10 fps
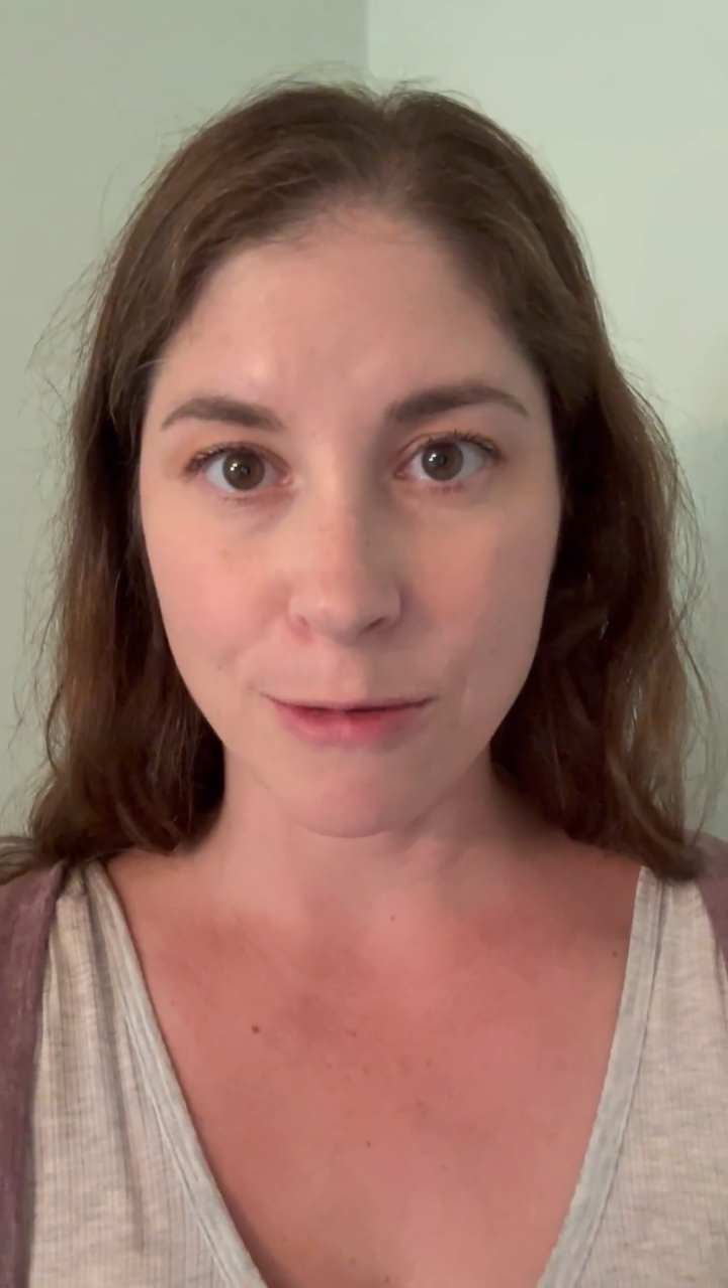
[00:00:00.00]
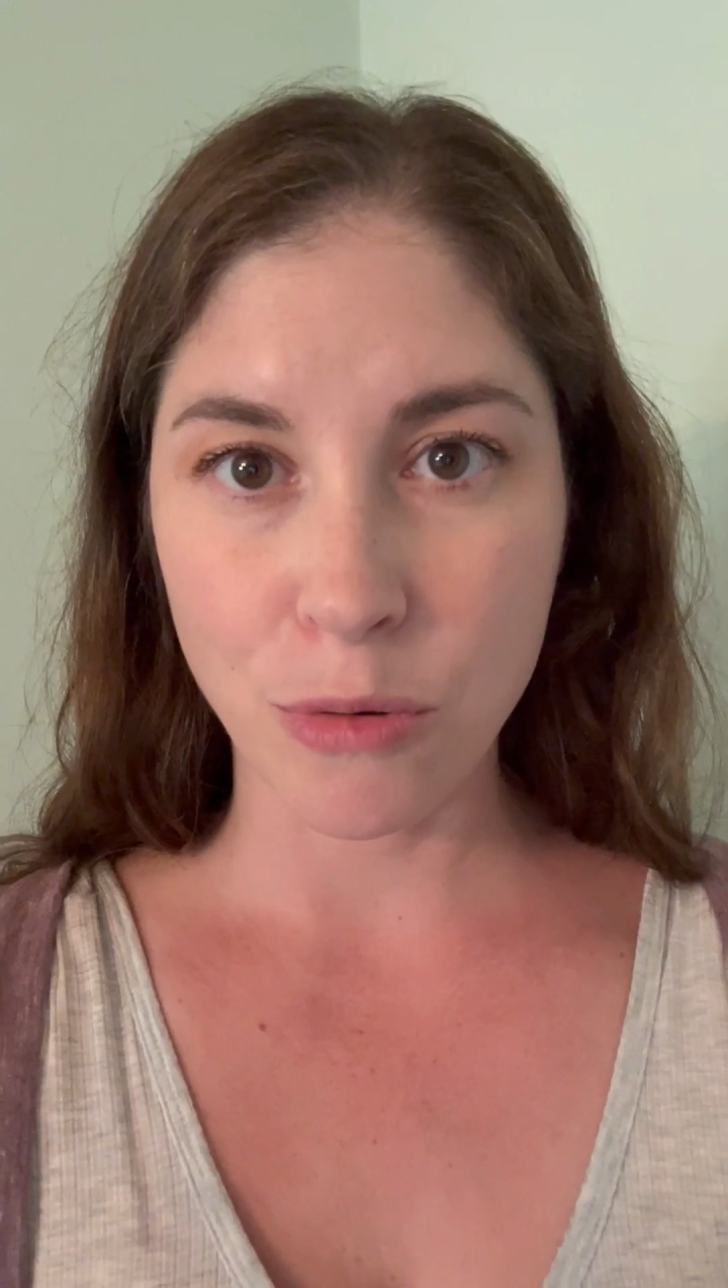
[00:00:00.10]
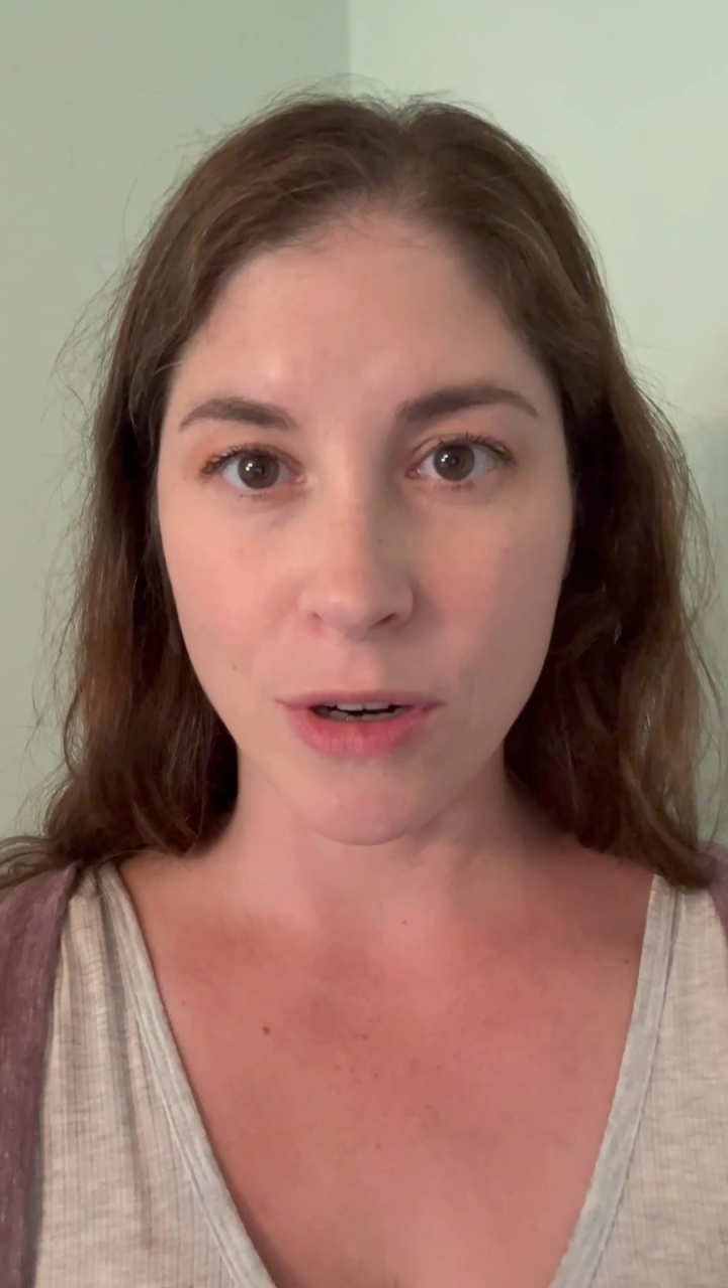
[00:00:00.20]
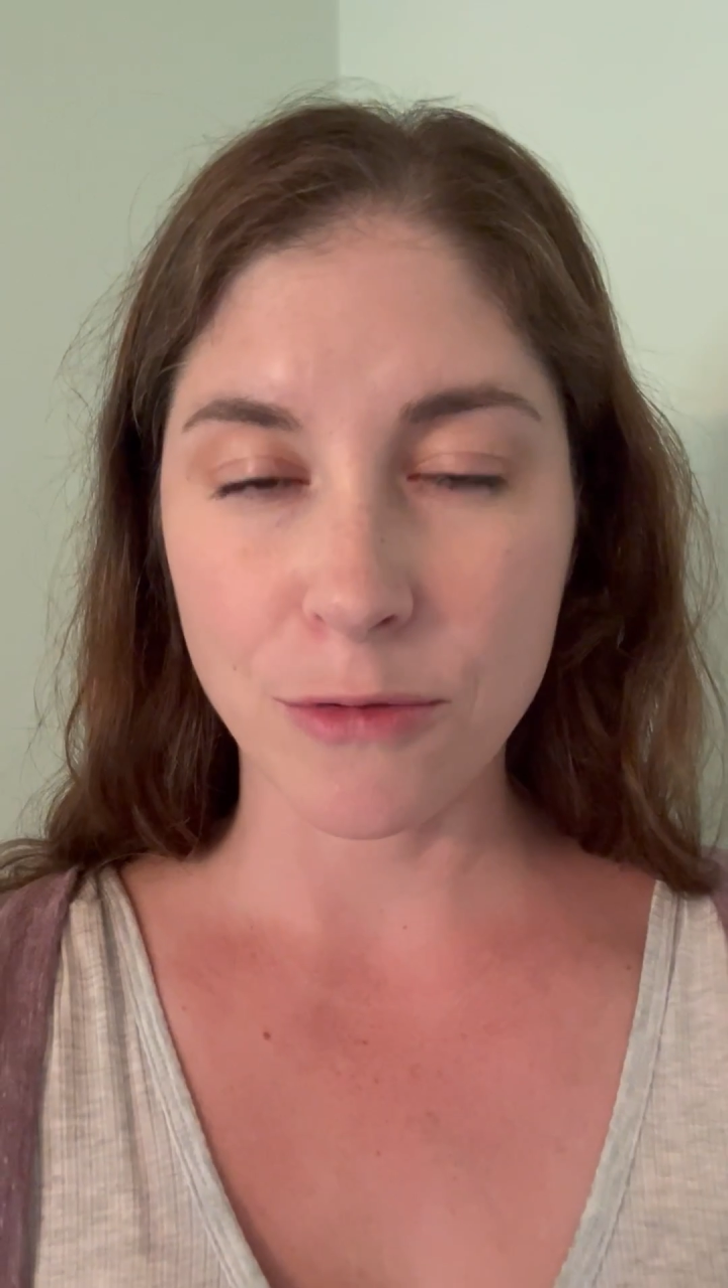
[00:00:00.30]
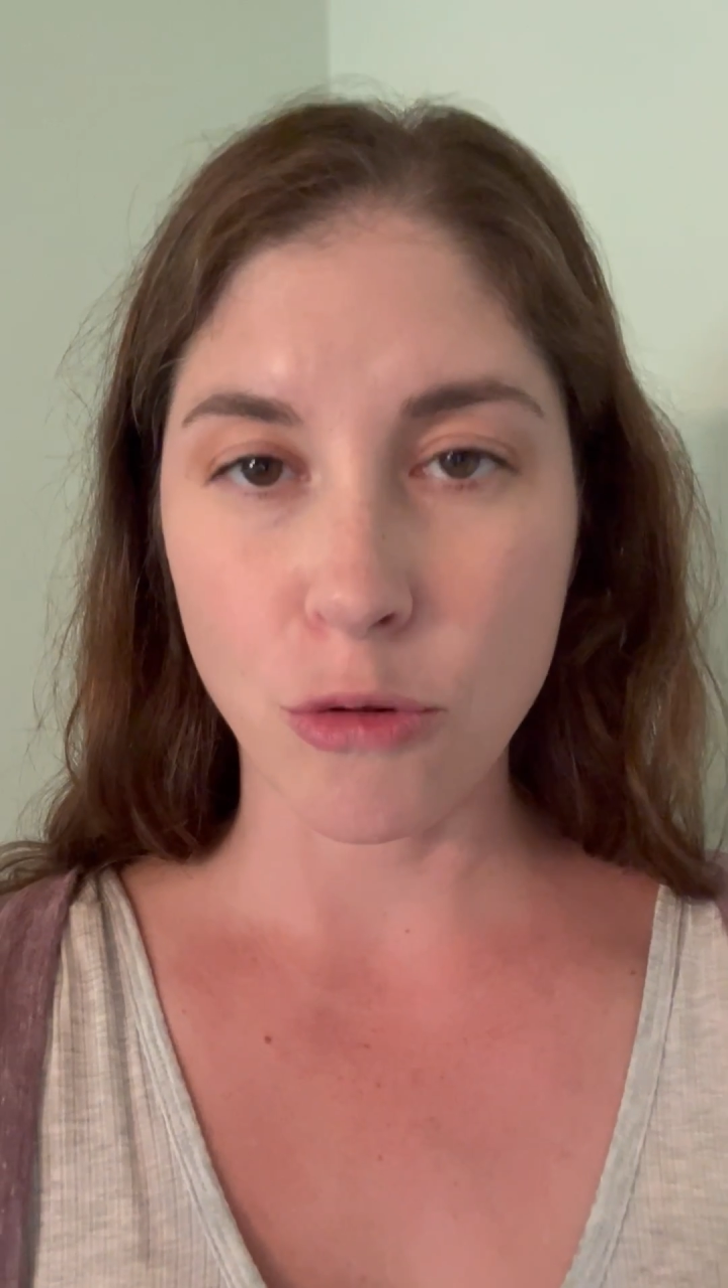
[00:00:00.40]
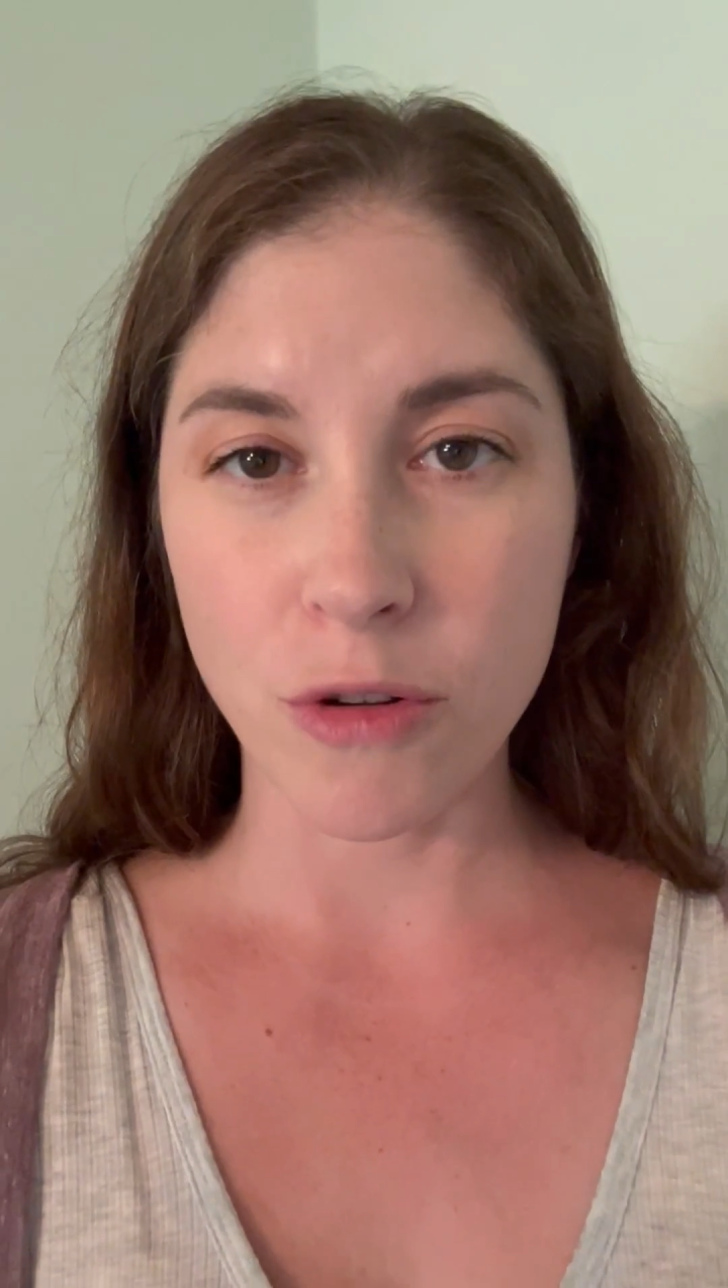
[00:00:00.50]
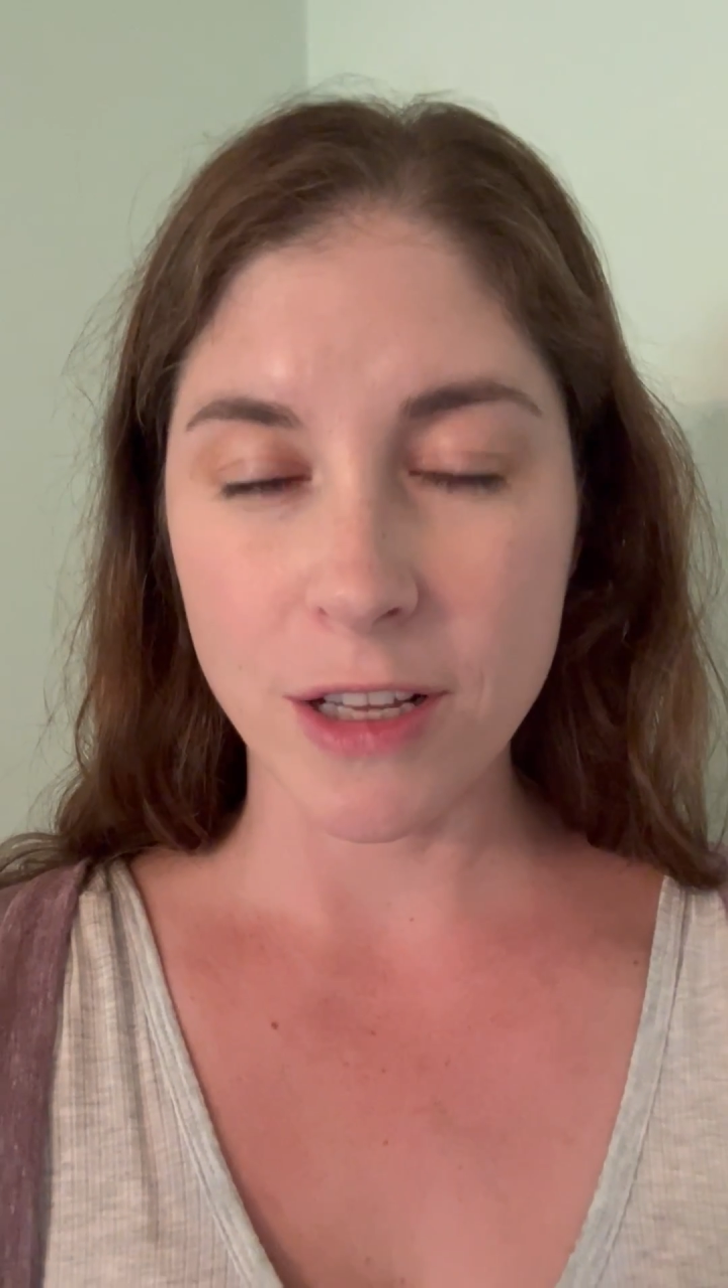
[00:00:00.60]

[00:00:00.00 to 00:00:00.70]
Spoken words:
report for